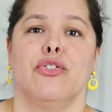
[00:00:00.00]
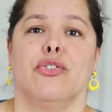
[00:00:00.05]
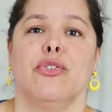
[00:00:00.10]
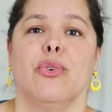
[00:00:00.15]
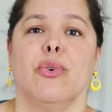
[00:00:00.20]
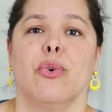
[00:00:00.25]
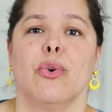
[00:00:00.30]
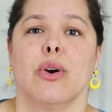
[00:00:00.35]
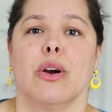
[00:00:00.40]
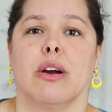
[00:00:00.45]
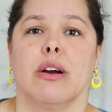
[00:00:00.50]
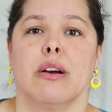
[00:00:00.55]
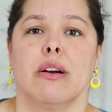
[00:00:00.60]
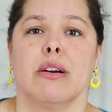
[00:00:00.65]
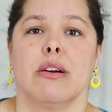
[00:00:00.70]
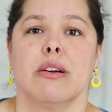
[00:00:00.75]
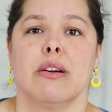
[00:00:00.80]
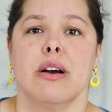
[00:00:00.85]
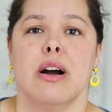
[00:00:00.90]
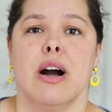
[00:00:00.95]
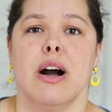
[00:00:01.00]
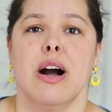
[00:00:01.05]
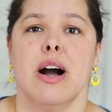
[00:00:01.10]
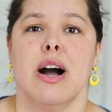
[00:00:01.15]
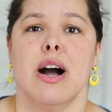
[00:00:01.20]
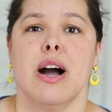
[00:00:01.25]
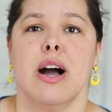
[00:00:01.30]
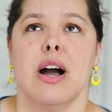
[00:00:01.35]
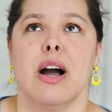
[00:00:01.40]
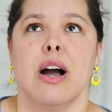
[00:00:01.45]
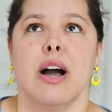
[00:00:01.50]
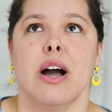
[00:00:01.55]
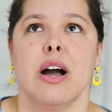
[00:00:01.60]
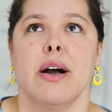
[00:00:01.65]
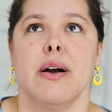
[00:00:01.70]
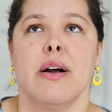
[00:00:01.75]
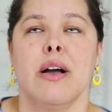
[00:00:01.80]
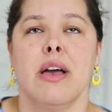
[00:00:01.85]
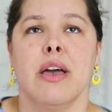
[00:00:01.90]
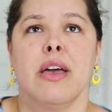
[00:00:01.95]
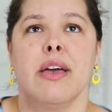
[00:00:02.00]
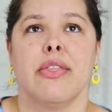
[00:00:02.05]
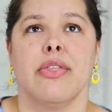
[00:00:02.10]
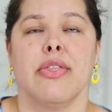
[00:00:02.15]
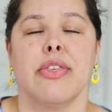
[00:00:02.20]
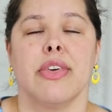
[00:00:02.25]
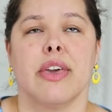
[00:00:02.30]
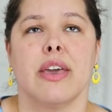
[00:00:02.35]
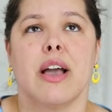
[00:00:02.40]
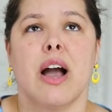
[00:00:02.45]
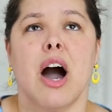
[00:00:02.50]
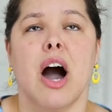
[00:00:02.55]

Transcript: for uh, the